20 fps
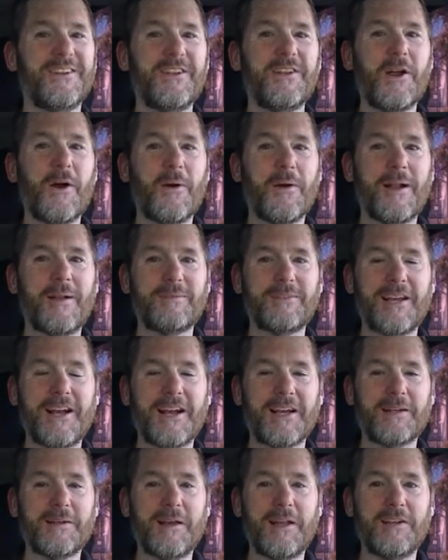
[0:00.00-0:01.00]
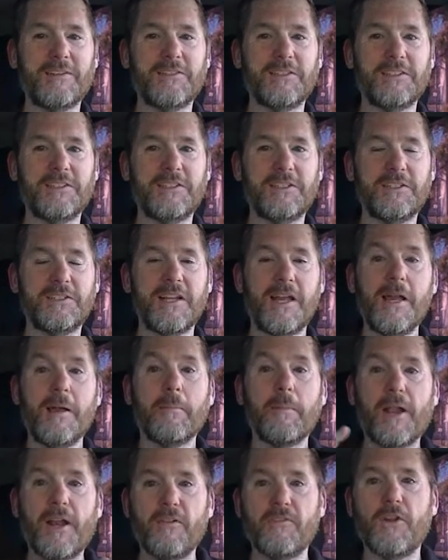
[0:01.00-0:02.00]
you know what I'm talking about if you're a dude.
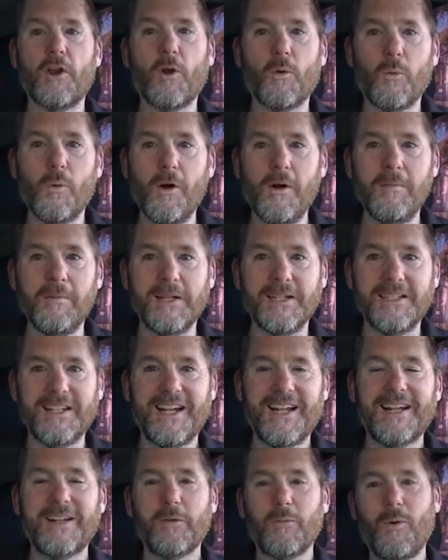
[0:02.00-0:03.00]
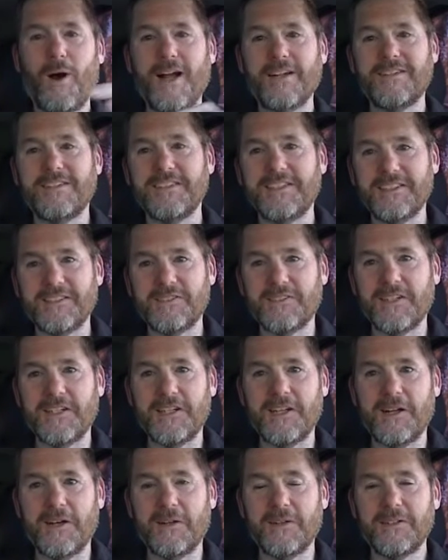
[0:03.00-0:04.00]
But if you're a woman watching this
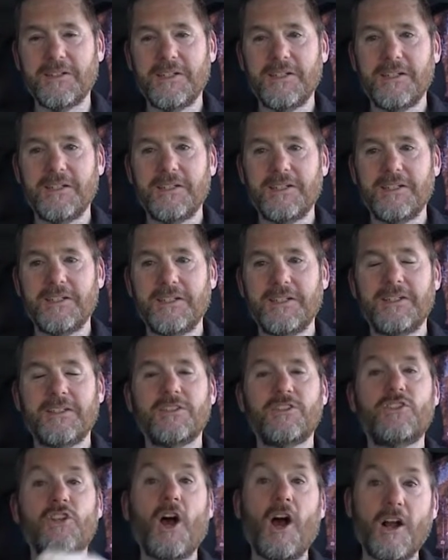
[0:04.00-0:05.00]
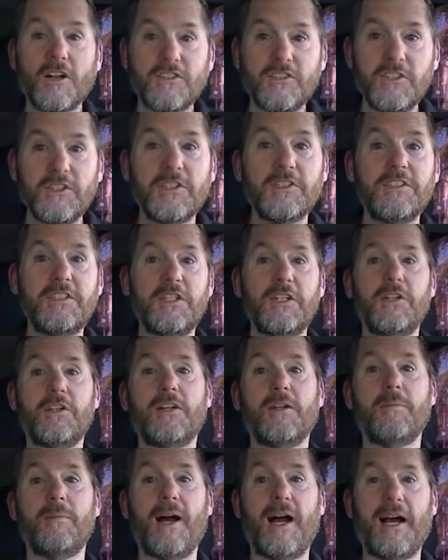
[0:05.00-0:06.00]
video, talk to your dude
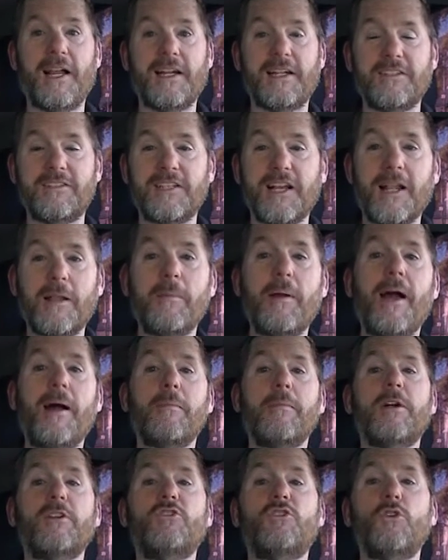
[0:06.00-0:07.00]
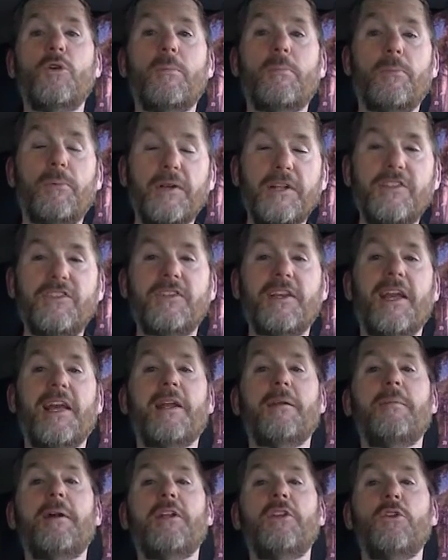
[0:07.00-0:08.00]
about it and tell him how much you appreciate
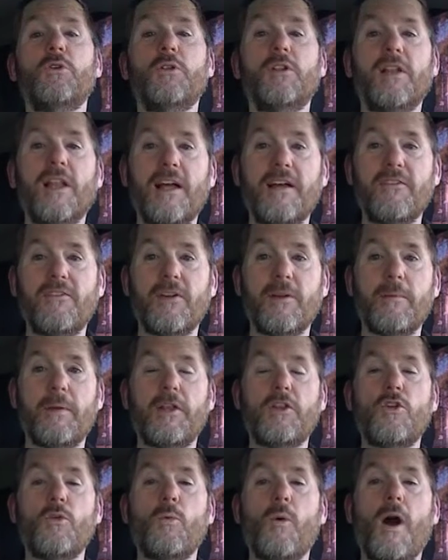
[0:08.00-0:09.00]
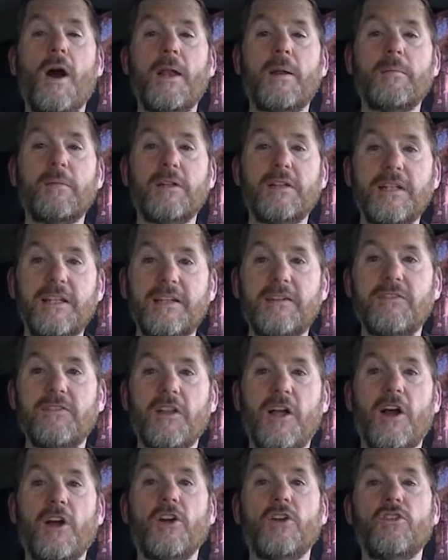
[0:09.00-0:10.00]
him and you love him and you want him to live
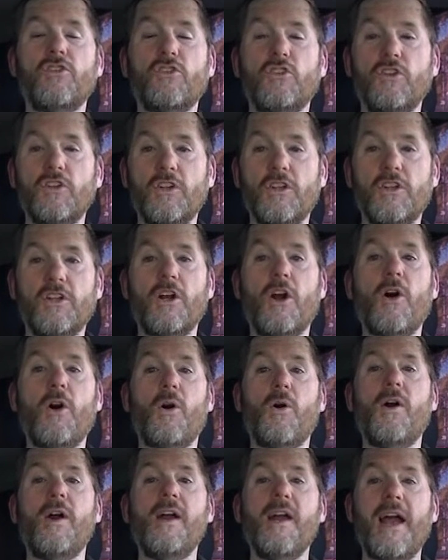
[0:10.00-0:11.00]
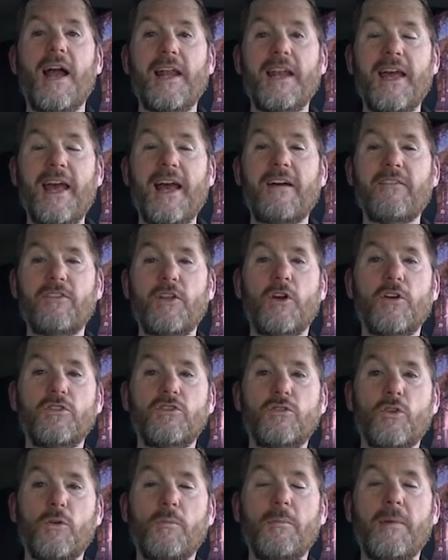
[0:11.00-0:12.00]
longer so you can go and have
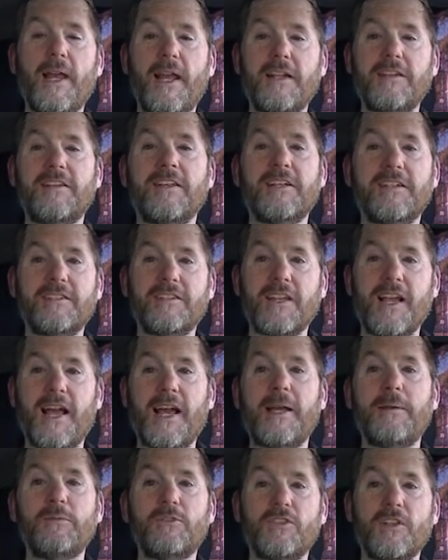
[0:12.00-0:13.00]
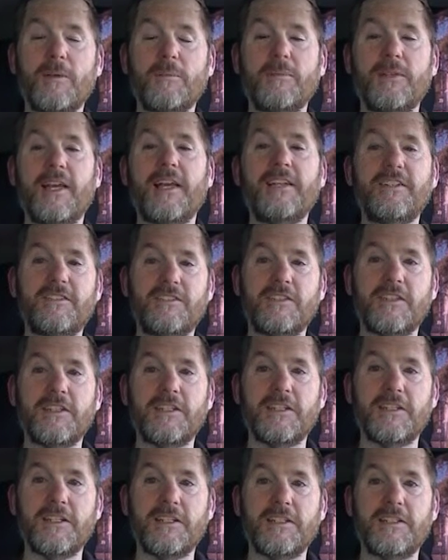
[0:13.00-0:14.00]
those romantic times someday
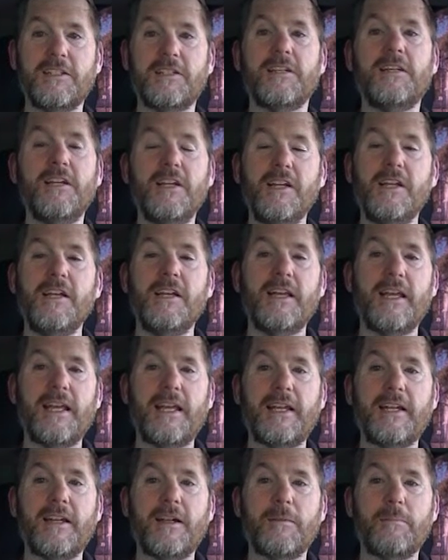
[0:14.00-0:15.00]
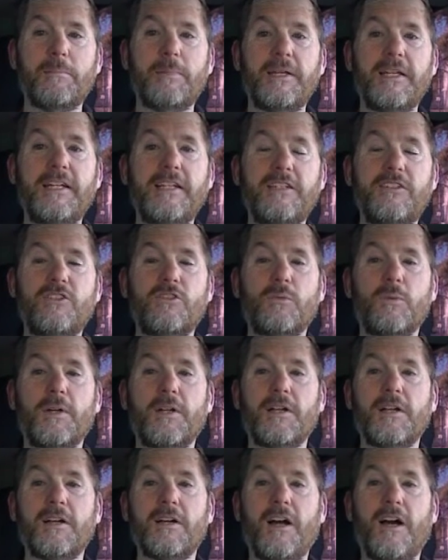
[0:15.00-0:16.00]
sitting in the in a beach
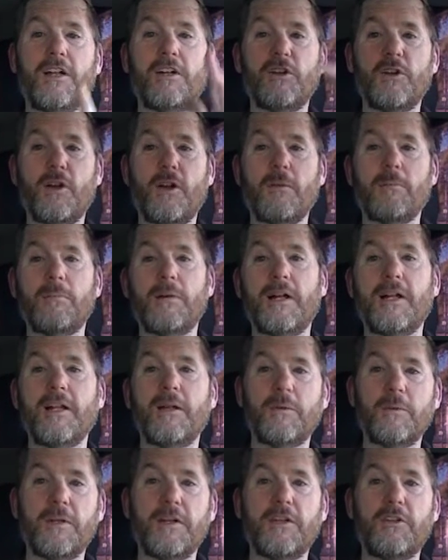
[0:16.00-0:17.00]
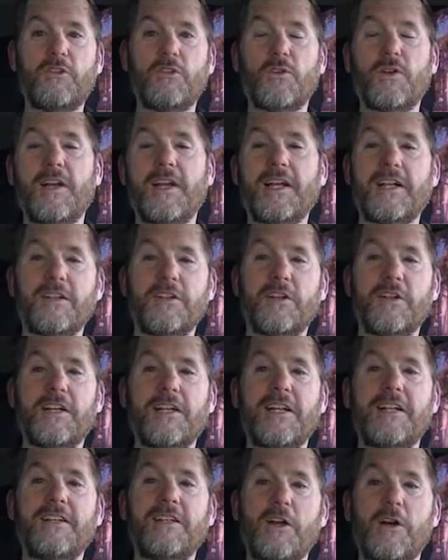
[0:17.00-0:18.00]
with a under umbrella with a drink
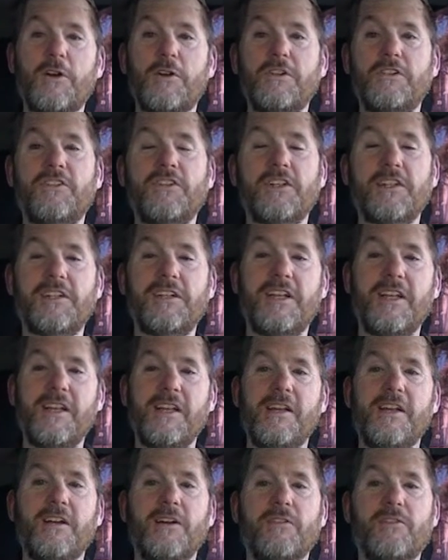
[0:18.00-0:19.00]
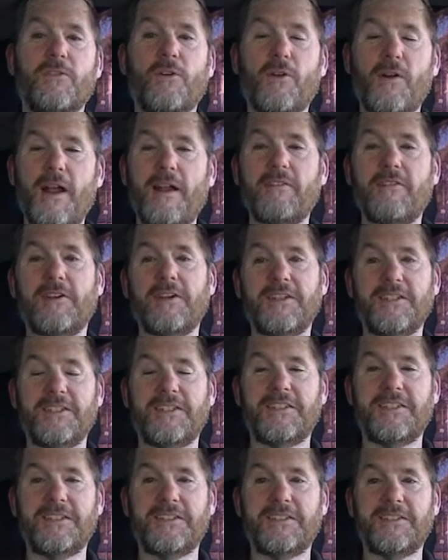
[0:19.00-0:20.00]
looking at the ocean forever
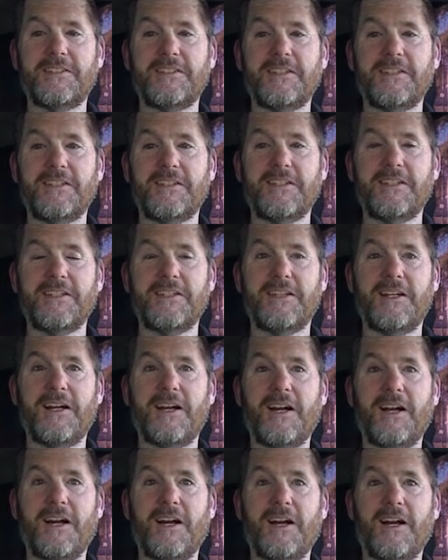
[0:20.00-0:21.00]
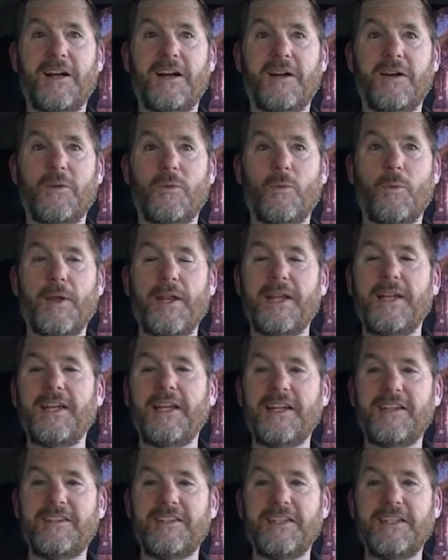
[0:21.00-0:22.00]
uh, we
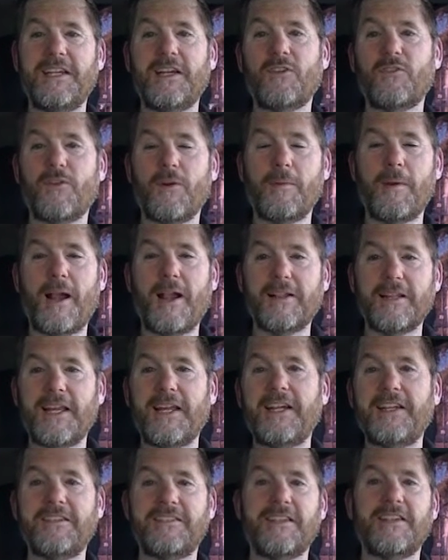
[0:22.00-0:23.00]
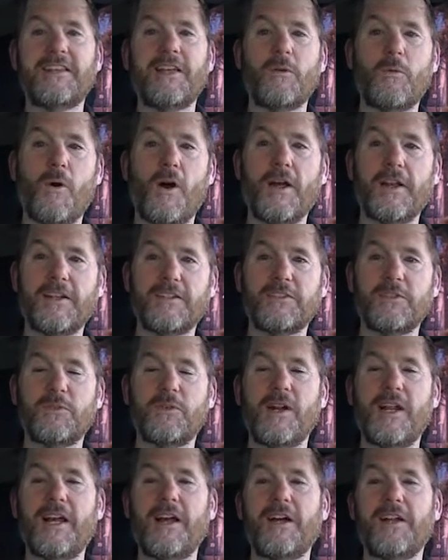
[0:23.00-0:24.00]
need to hear from our ladies that they want us
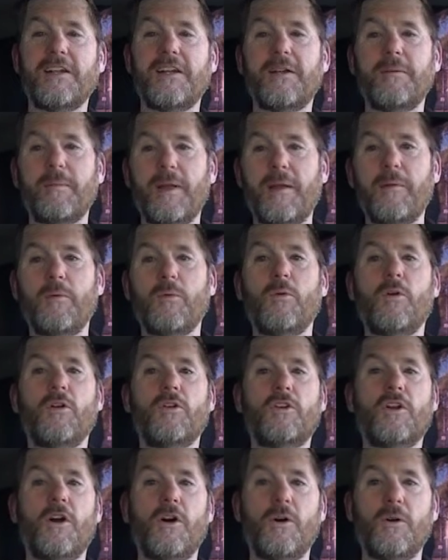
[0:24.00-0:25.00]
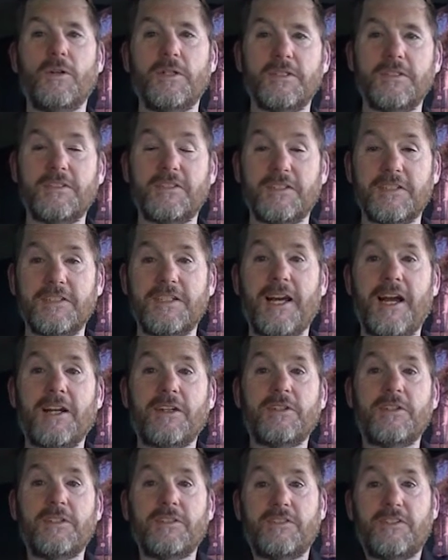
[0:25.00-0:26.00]
around and maybe we'll go into the
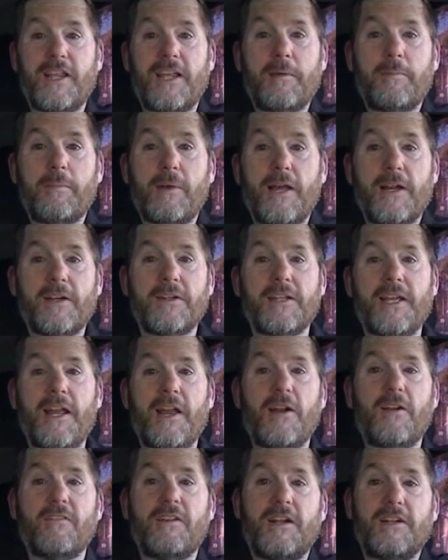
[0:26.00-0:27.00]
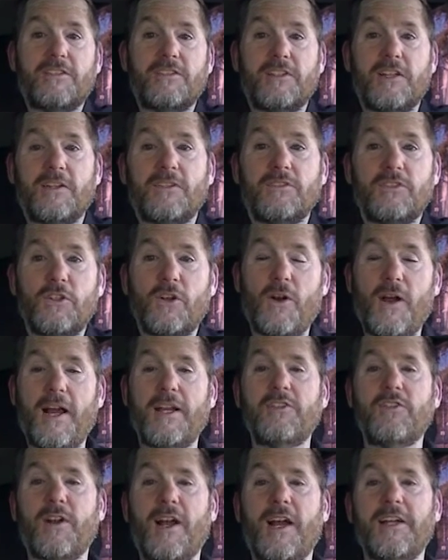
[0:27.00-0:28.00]
doctor and take better care of ourselves you know
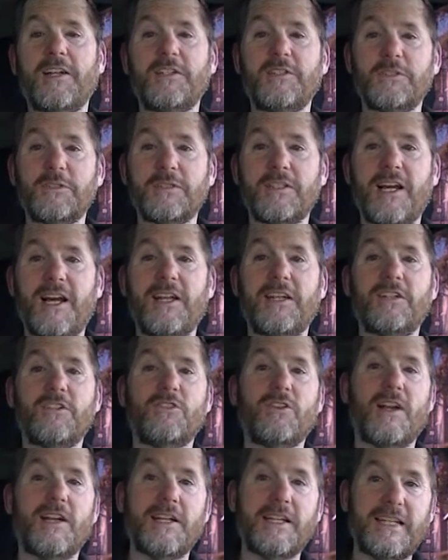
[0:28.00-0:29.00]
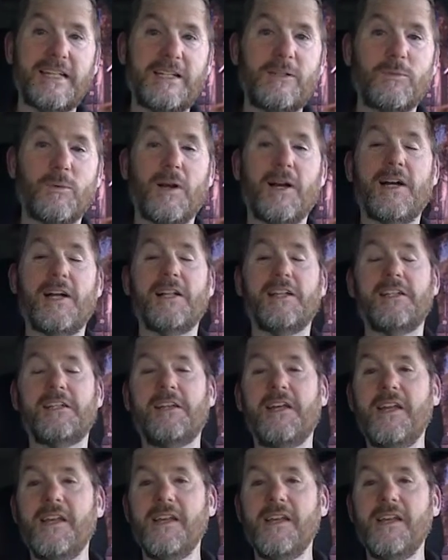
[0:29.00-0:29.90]
i try to do that and try to eat well and